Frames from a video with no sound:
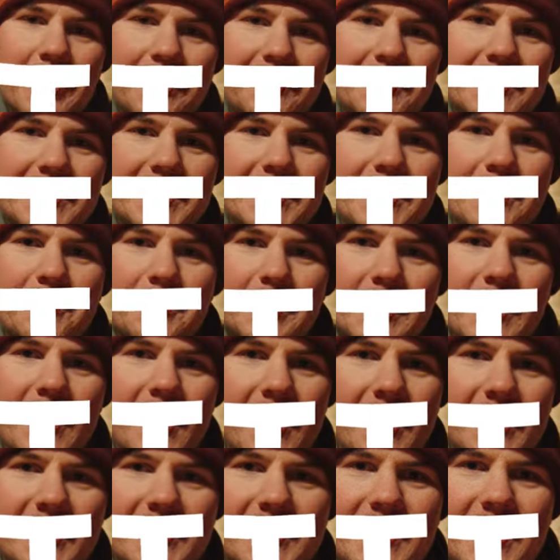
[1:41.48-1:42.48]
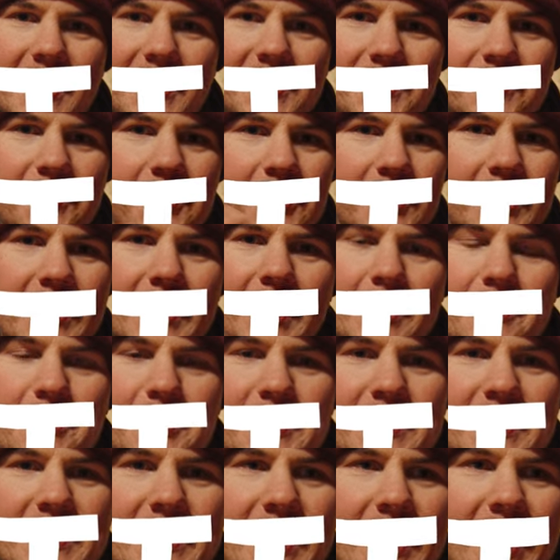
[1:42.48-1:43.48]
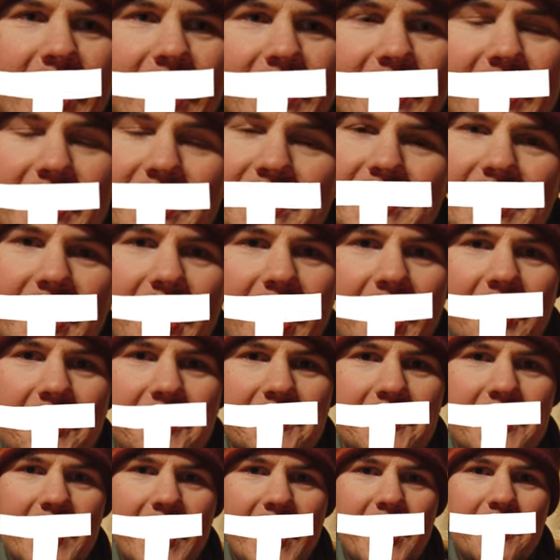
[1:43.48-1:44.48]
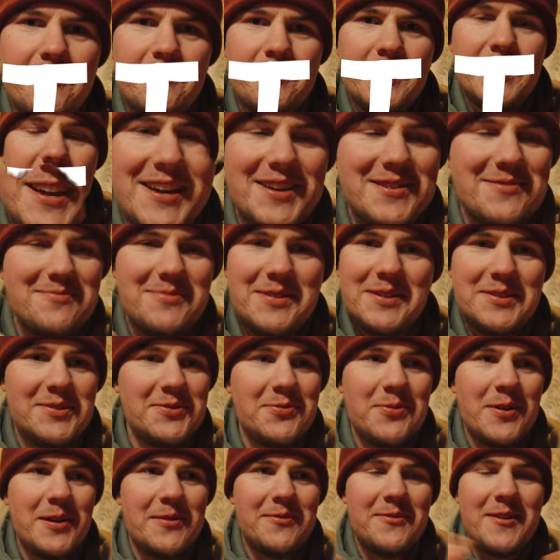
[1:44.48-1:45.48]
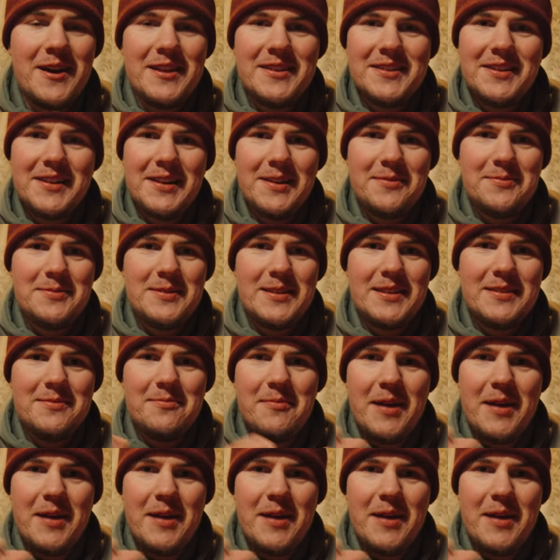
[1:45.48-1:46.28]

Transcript: even the simple cutting stage for the clips uh, takes a lot of time because you want to find the clips that